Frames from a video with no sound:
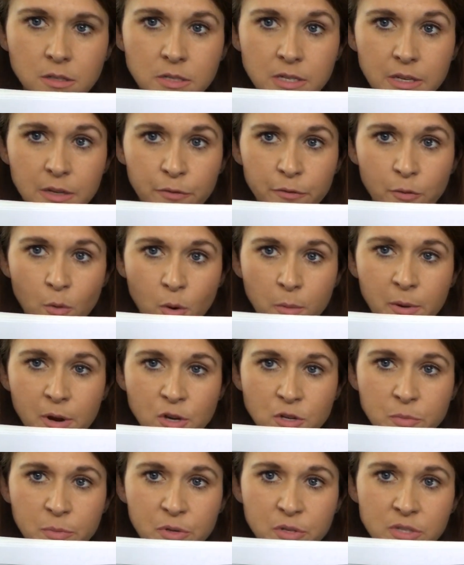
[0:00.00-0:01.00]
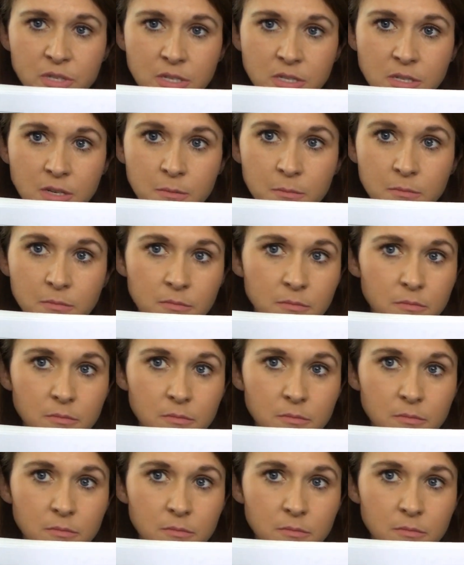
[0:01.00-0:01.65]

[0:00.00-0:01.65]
see, 4 bars per system.